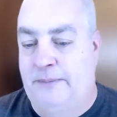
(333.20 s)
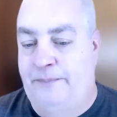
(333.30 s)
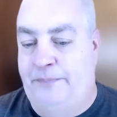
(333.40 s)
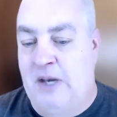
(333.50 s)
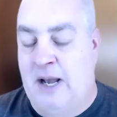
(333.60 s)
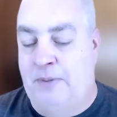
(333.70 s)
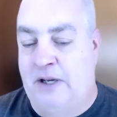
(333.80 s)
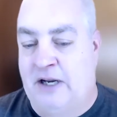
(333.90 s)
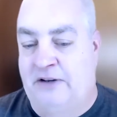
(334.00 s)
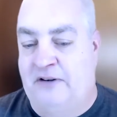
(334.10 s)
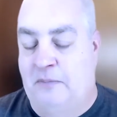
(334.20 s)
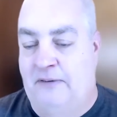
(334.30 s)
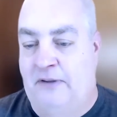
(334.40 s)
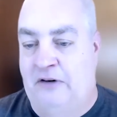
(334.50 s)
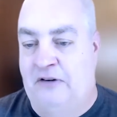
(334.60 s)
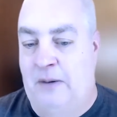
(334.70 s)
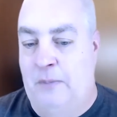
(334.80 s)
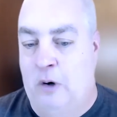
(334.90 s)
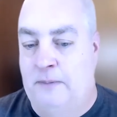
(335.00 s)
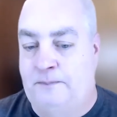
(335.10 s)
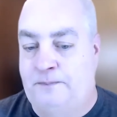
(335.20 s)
not be a customer of theirs anymore.